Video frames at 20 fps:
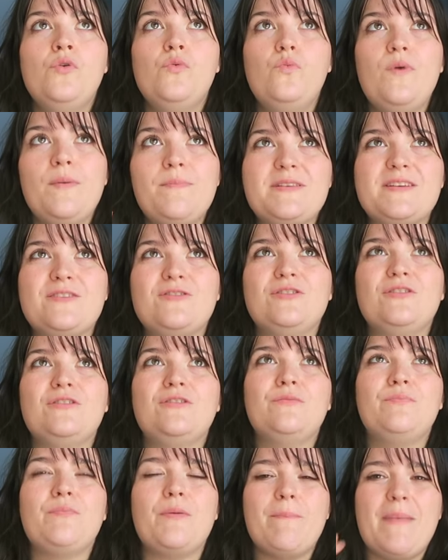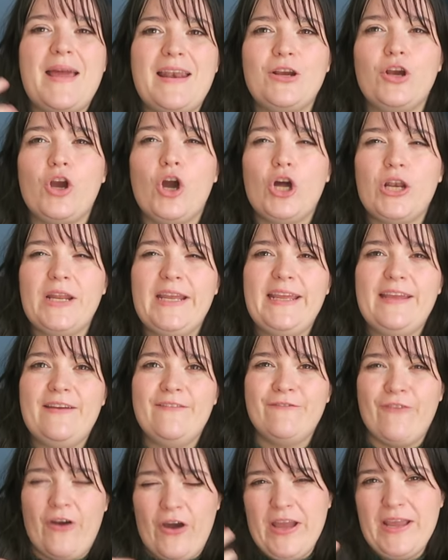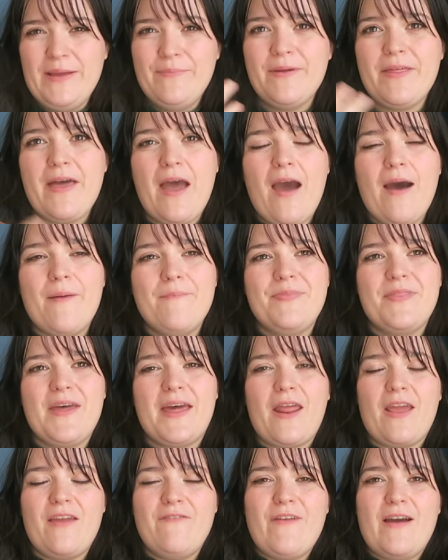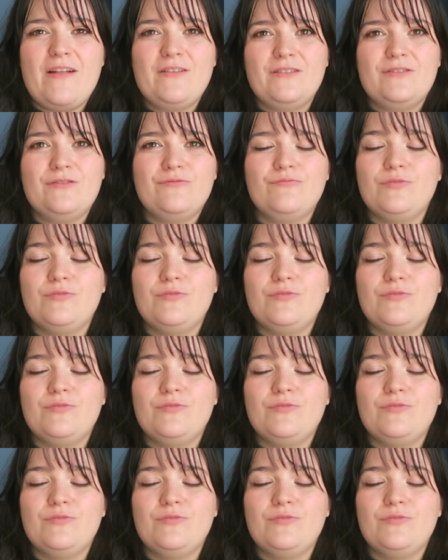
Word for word: whimsical but melancholy vibe that I felt